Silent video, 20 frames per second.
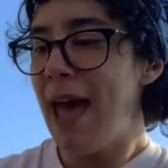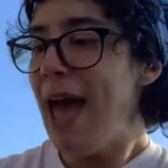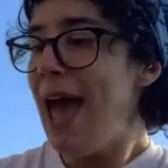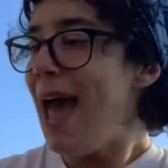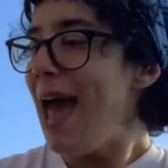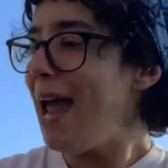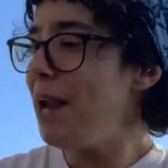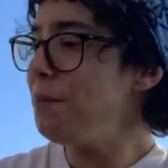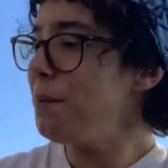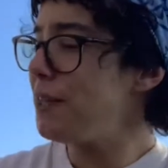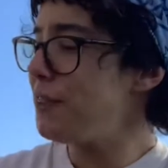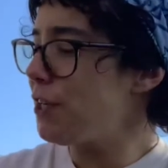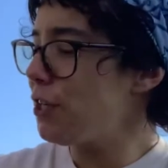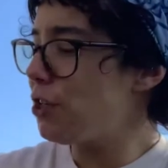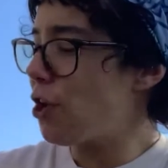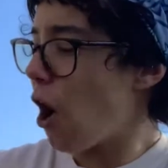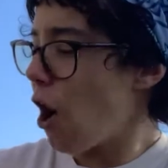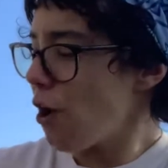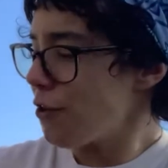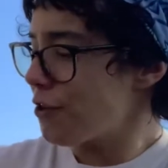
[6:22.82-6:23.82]
And when the
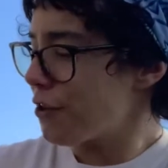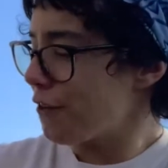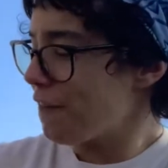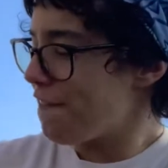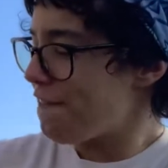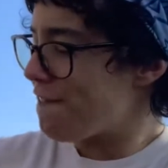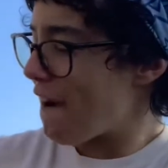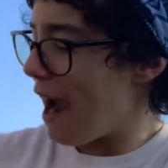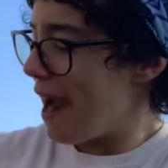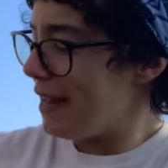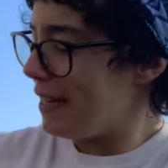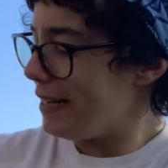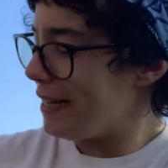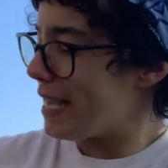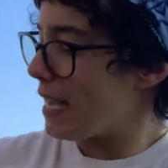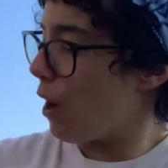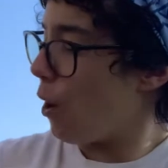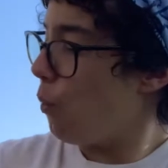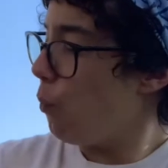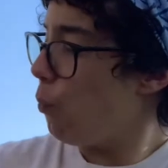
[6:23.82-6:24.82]
gardener
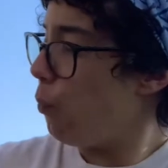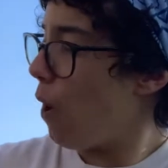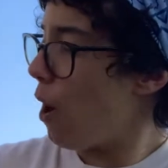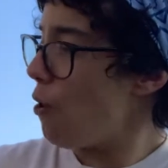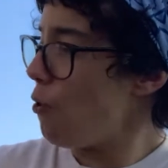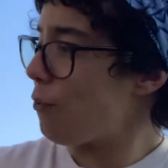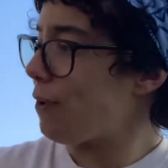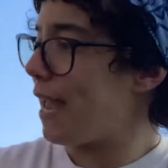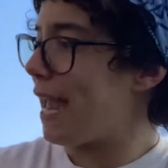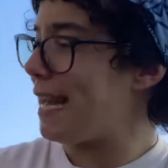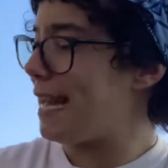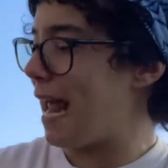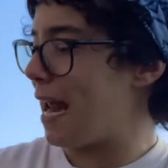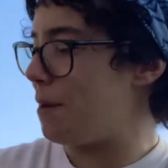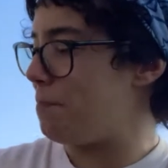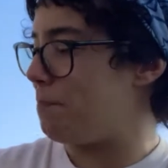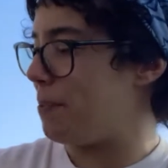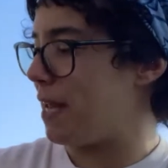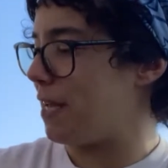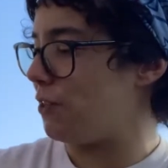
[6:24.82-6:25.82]
finally awoke, it
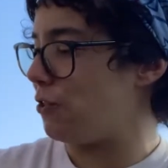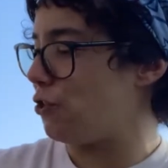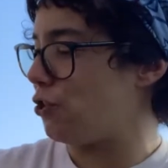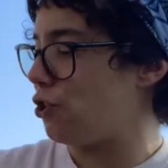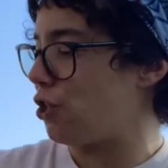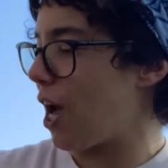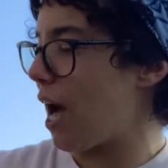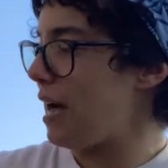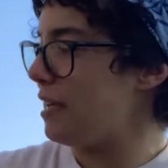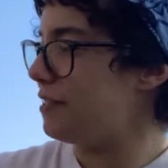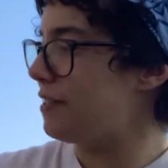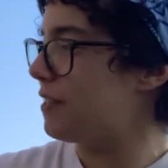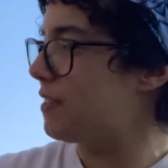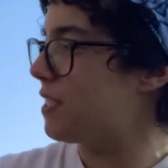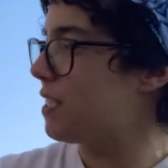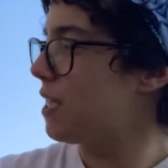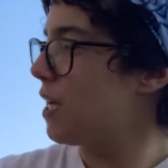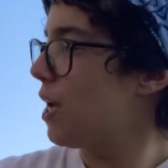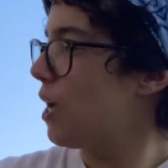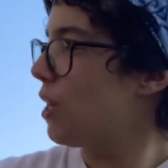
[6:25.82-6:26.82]
had been
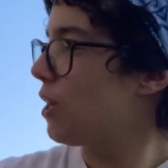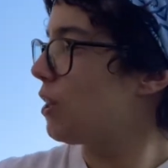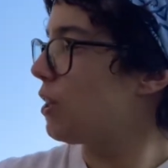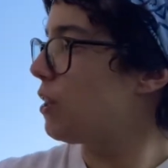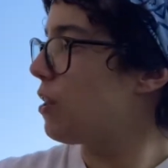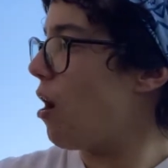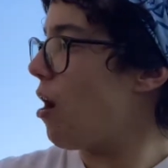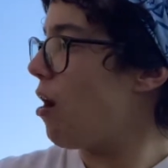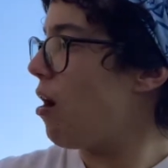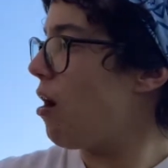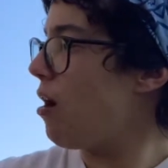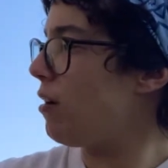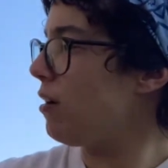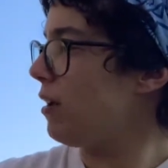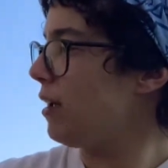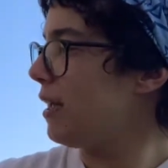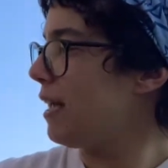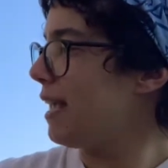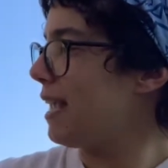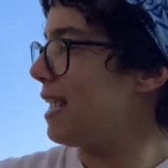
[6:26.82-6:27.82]
just
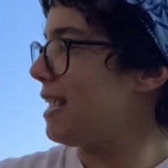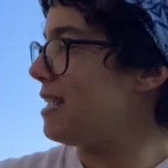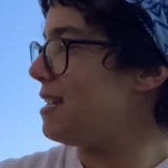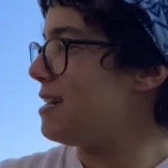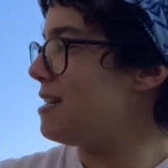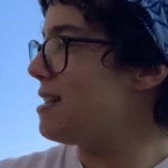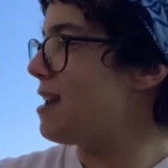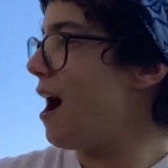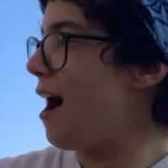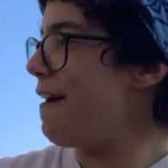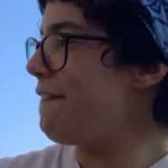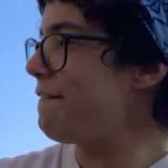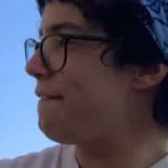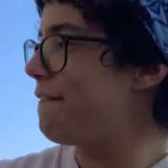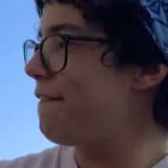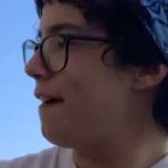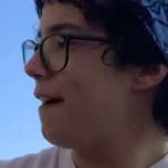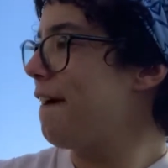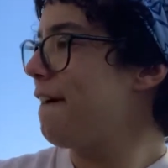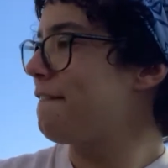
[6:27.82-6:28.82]
long enough
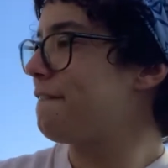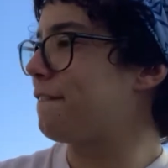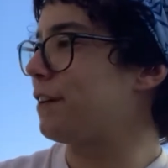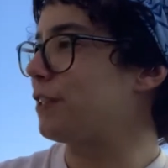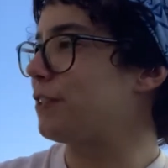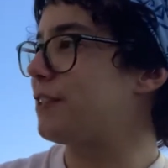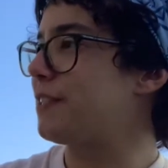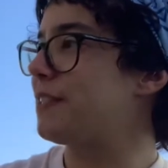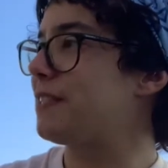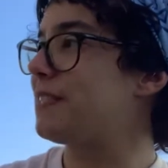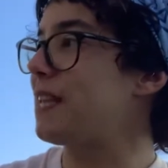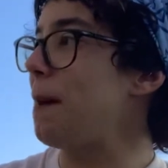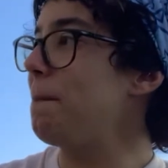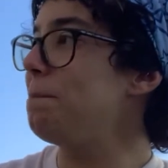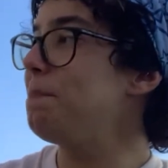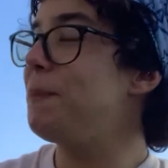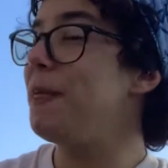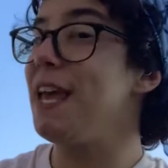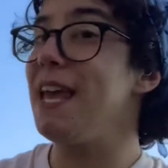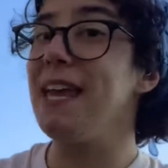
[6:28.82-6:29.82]
for
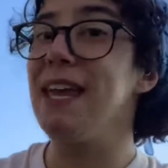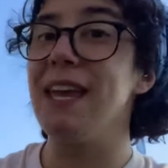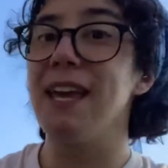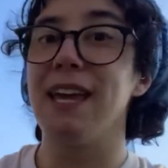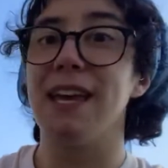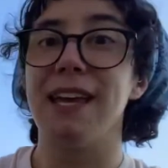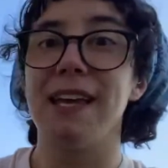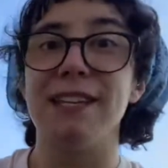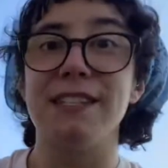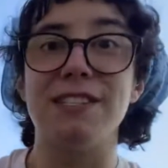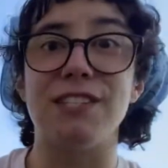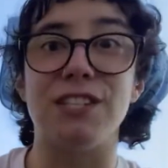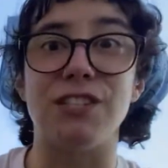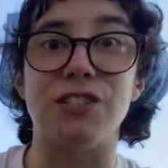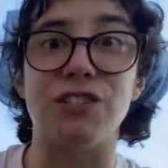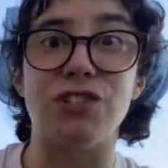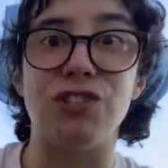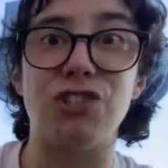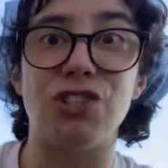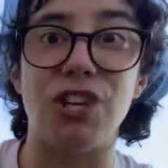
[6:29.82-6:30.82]
something to
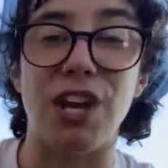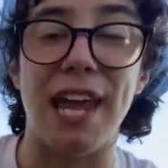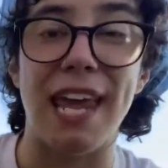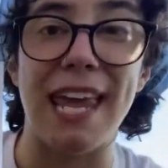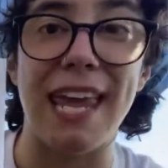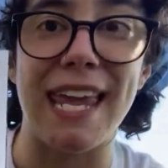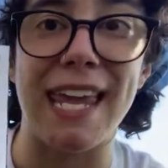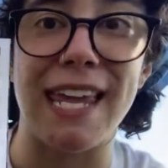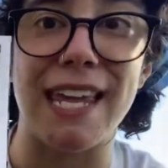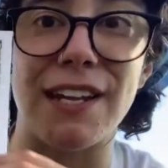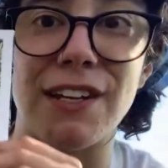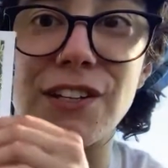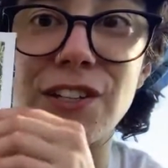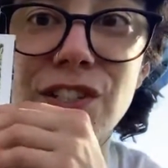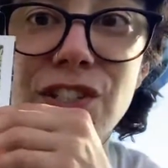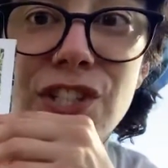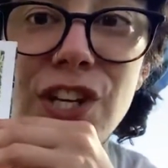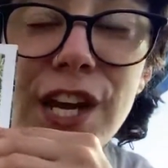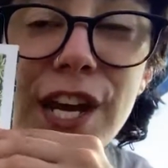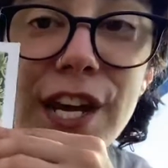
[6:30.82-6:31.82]

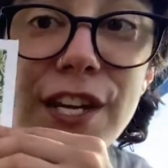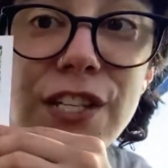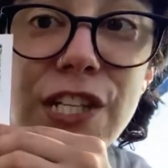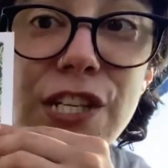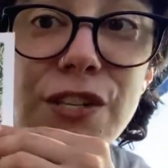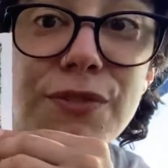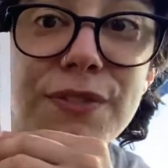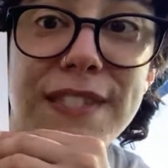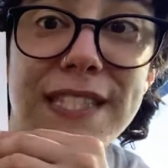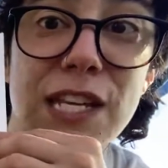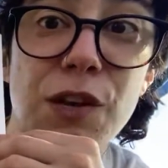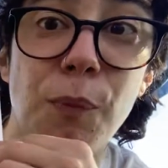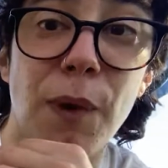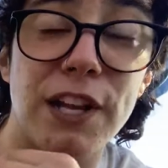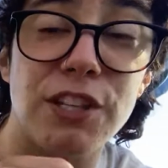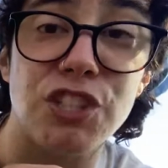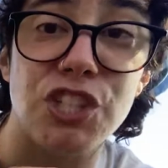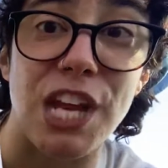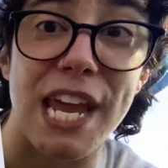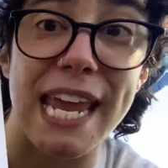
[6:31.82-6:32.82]
change. Do you see
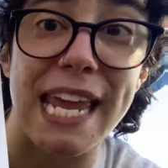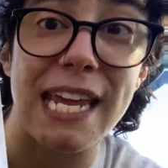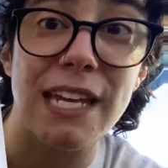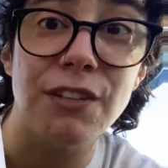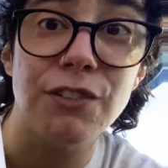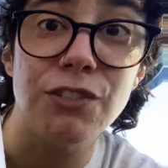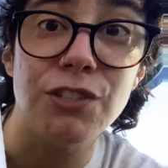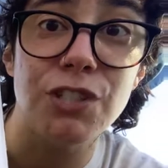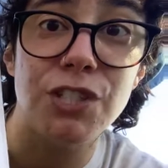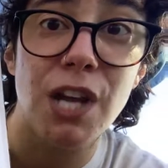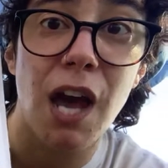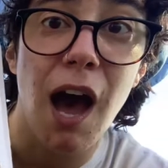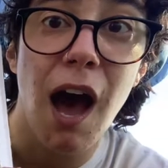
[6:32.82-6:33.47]
what changed?